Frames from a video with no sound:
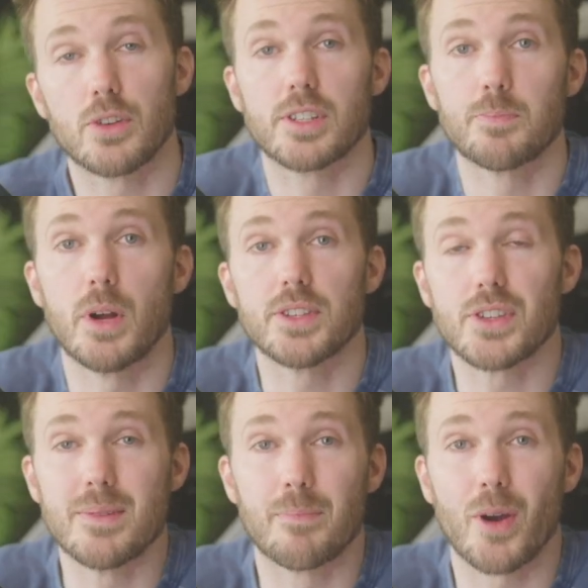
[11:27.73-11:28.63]
is sponsored
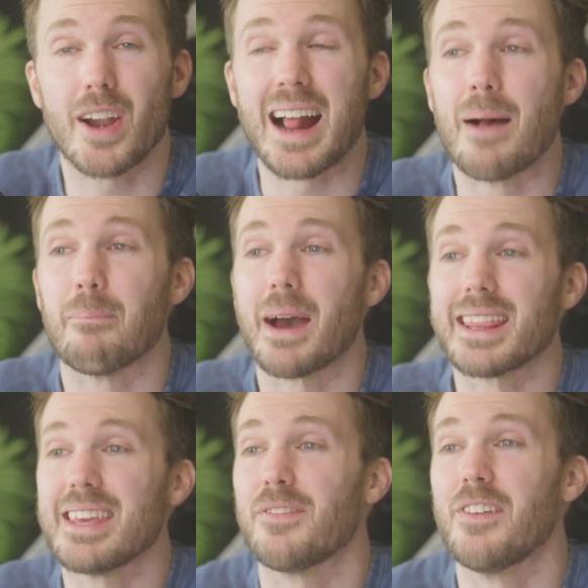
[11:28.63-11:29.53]
in part by the
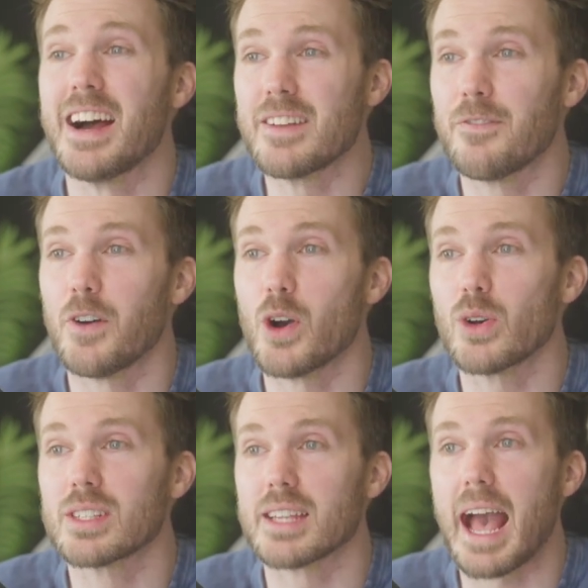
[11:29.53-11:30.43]
fine
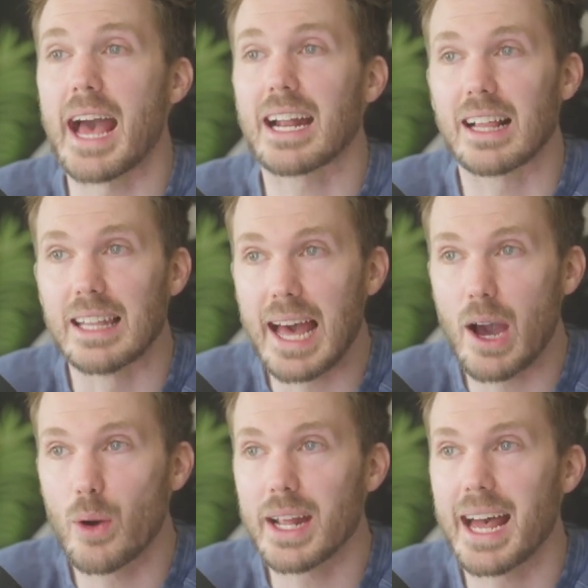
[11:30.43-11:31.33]
folks at
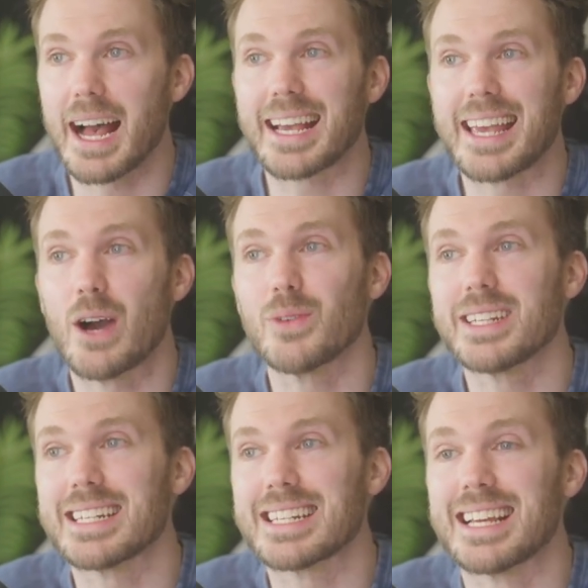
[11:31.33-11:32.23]
Cloud
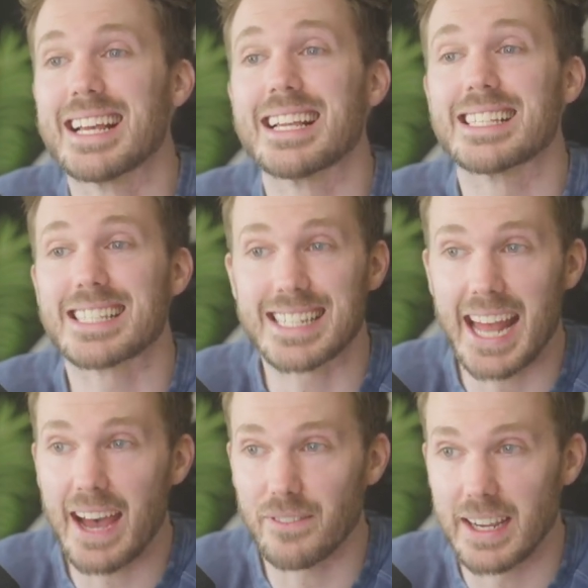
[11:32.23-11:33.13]
Accountant
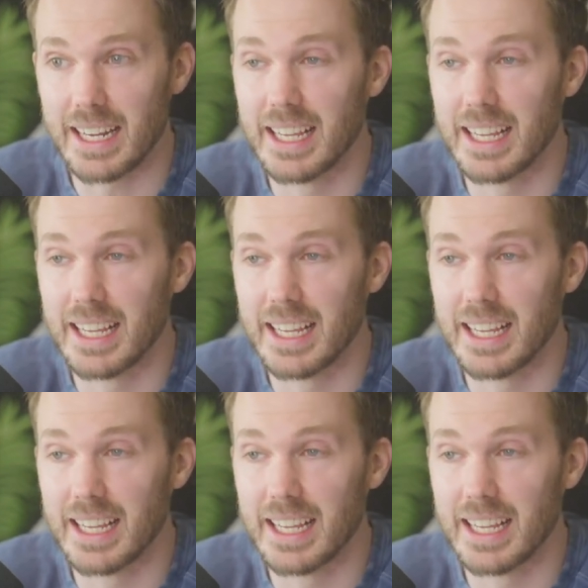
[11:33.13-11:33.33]
Staffing.